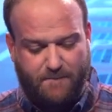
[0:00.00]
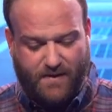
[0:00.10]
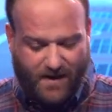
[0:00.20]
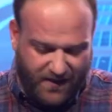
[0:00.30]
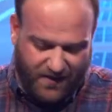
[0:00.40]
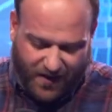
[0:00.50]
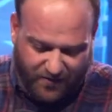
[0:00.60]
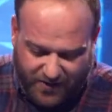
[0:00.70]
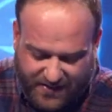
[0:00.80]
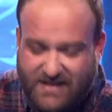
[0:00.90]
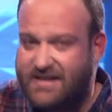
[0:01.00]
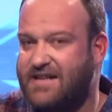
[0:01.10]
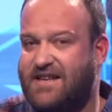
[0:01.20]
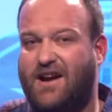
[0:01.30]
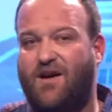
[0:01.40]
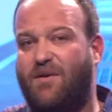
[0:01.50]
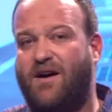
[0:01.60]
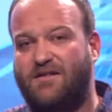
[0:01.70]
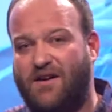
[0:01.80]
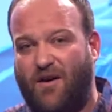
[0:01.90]
I, I wrote this down today,
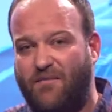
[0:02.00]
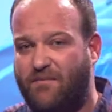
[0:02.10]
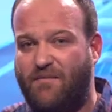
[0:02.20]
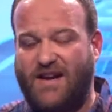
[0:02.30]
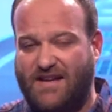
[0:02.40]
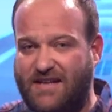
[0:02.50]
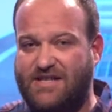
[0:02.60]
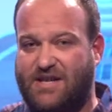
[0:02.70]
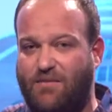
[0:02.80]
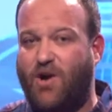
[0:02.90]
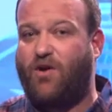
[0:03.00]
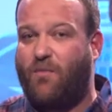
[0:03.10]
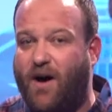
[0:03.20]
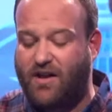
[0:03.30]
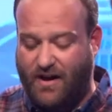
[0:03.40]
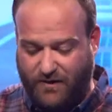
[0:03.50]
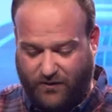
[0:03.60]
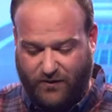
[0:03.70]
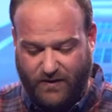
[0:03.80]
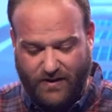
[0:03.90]
I'm, I'm making this the motto of my
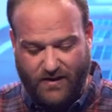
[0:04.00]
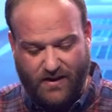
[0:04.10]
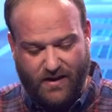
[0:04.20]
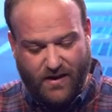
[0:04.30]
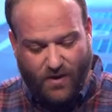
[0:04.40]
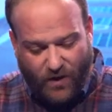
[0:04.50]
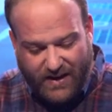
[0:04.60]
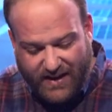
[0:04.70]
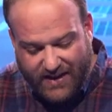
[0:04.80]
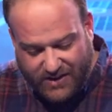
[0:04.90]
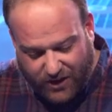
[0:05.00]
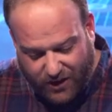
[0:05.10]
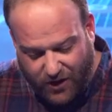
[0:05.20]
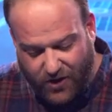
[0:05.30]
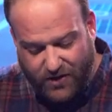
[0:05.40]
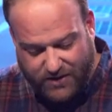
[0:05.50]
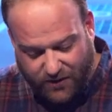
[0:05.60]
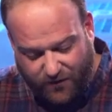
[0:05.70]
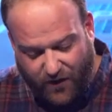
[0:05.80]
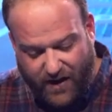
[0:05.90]
life. We need to learn to
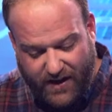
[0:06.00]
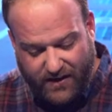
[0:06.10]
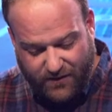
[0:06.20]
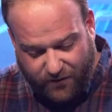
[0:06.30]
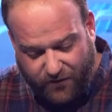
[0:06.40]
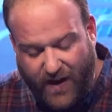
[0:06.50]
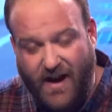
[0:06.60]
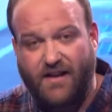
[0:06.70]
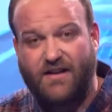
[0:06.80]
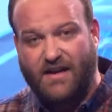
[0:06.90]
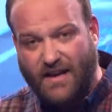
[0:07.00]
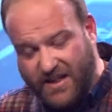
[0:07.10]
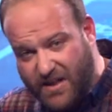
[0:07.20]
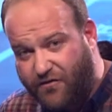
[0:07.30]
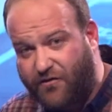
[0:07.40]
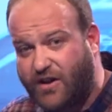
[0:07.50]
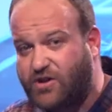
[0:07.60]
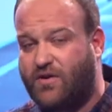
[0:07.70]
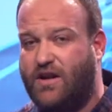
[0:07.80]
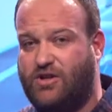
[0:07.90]
find fun in the
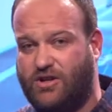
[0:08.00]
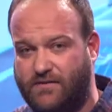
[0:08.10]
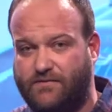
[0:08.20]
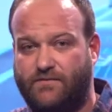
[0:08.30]
frustration.